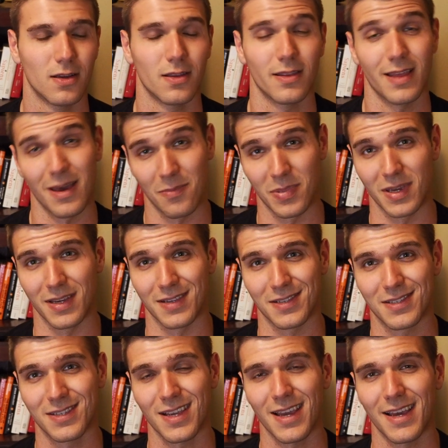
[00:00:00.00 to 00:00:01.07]
That being
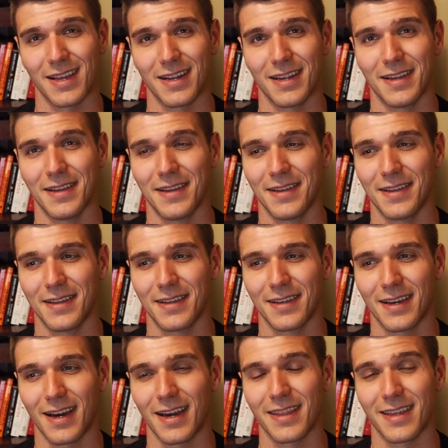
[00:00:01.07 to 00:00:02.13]
said,
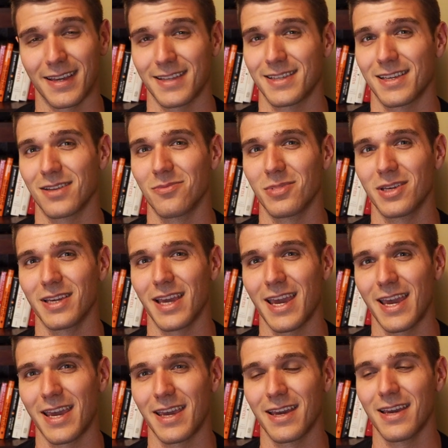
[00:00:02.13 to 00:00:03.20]
I think it's going to be
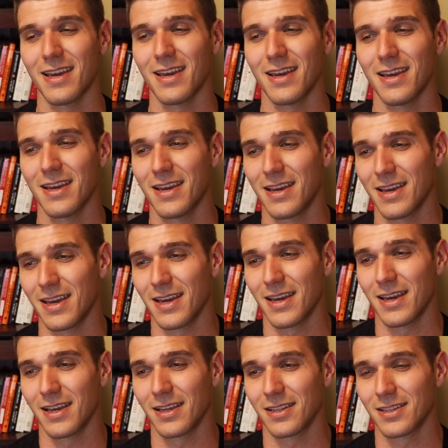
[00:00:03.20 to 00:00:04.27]
a
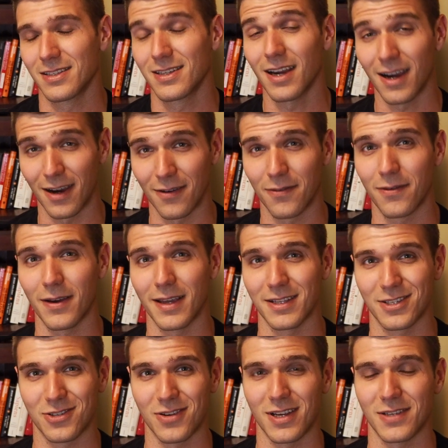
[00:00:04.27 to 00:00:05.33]
tough and
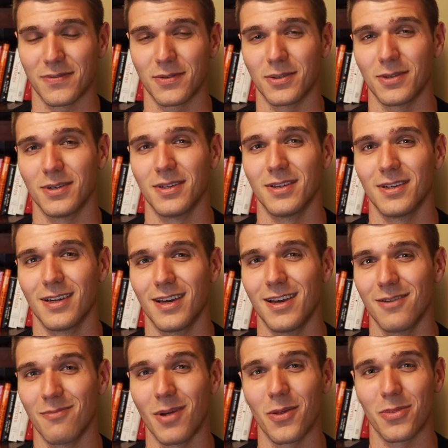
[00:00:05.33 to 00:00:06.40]
stressful
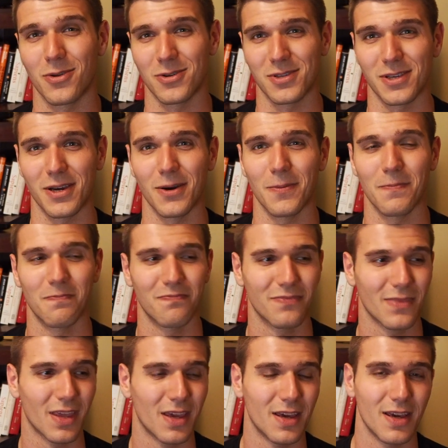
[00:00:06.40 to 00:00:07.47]
month or so.
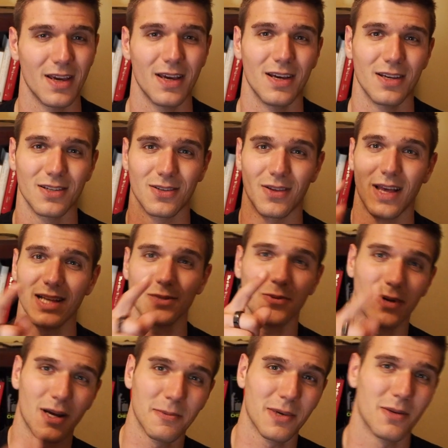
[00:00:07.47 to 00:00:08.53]
So that's what
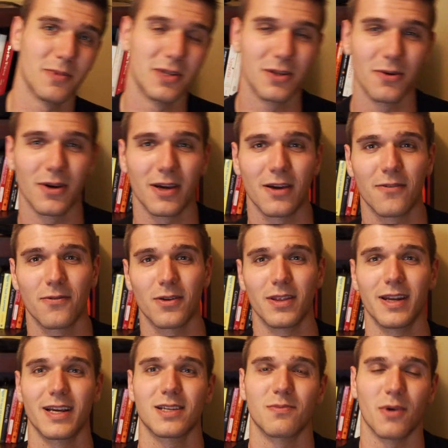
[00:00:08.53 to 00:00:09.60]
I'm going to be doing for the
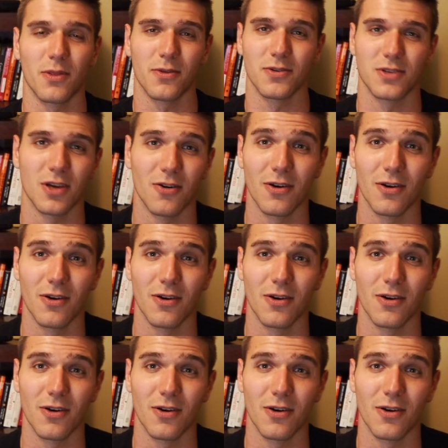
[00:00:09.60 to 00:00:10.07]
next month or so.